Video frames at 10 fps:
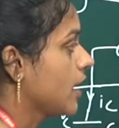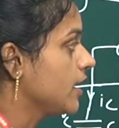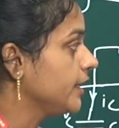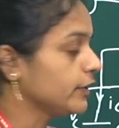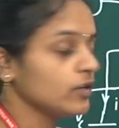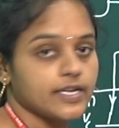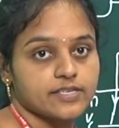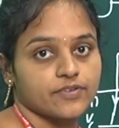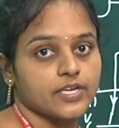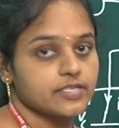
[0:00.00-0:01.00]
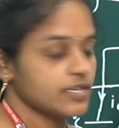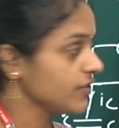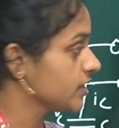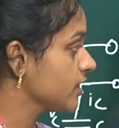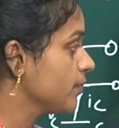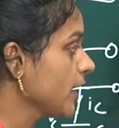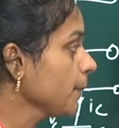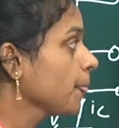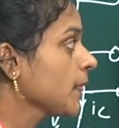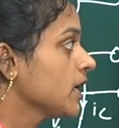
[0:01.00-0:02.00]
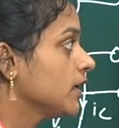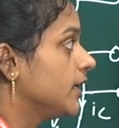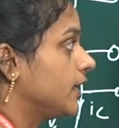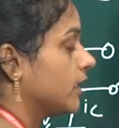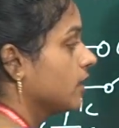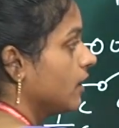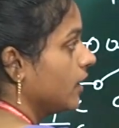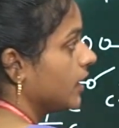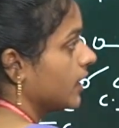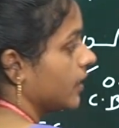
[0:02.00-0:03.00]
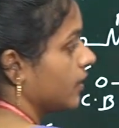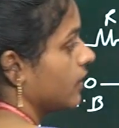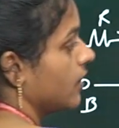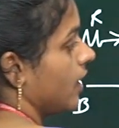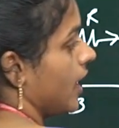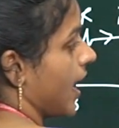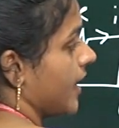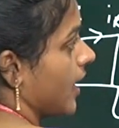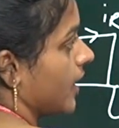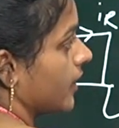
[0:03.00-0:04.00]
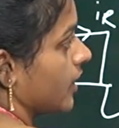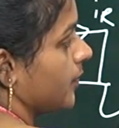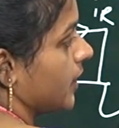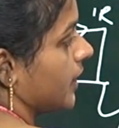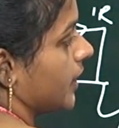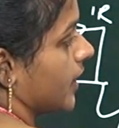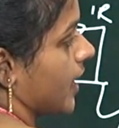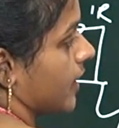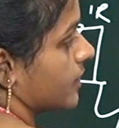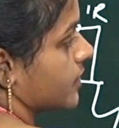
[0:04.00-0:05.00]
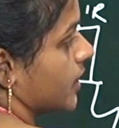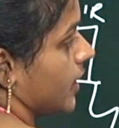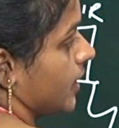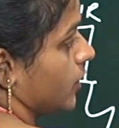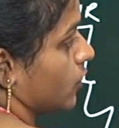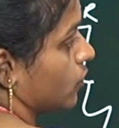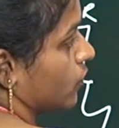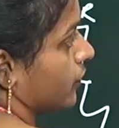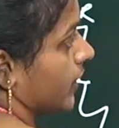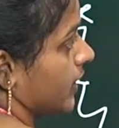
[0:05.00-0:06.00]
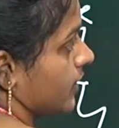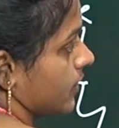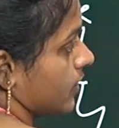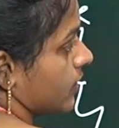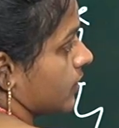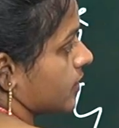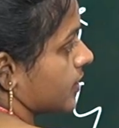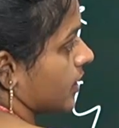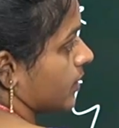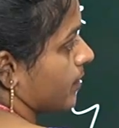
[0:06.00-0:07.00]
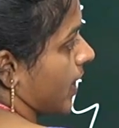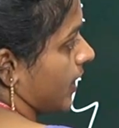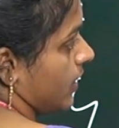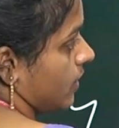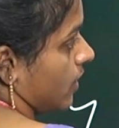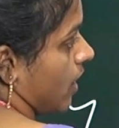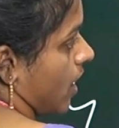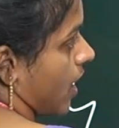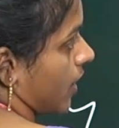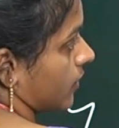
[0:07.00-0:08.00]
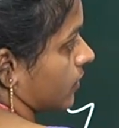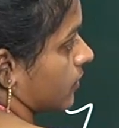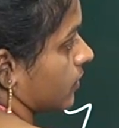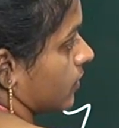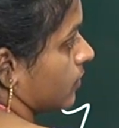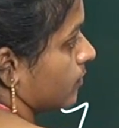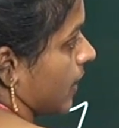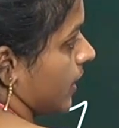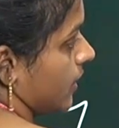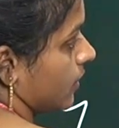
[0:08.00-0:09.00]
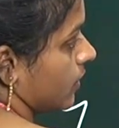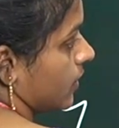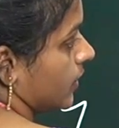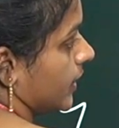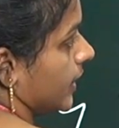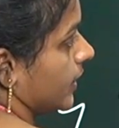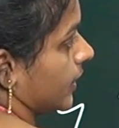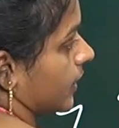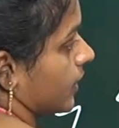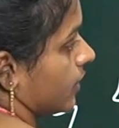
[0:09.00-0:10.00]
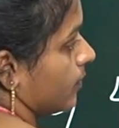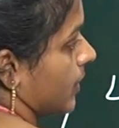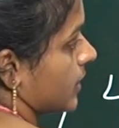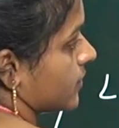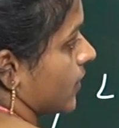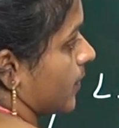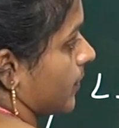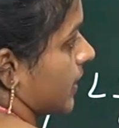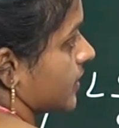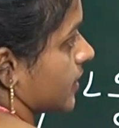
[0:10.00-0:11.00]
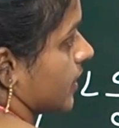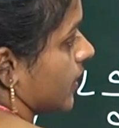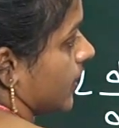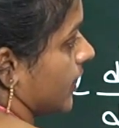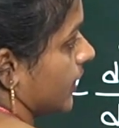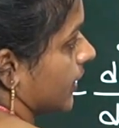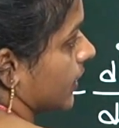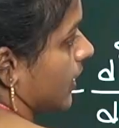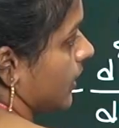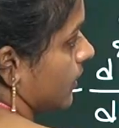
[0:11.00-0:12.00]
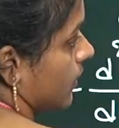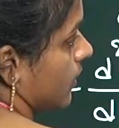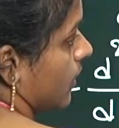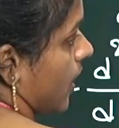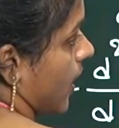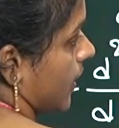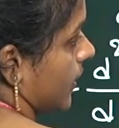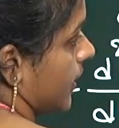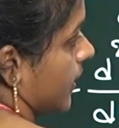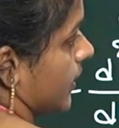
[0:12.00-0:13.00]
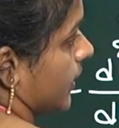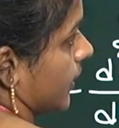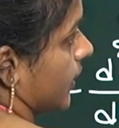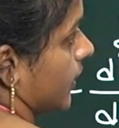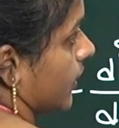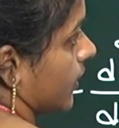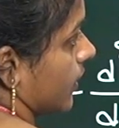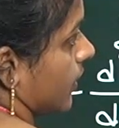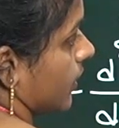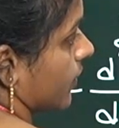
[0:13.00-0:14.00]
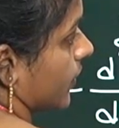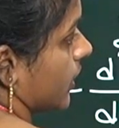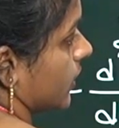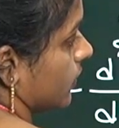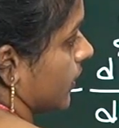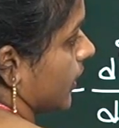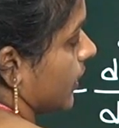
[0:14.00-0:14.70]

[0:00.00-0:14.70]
L into d square CVC by dt. Here IR can be written as d into VC by R by dt plus 1 by C integral I dt equal to E.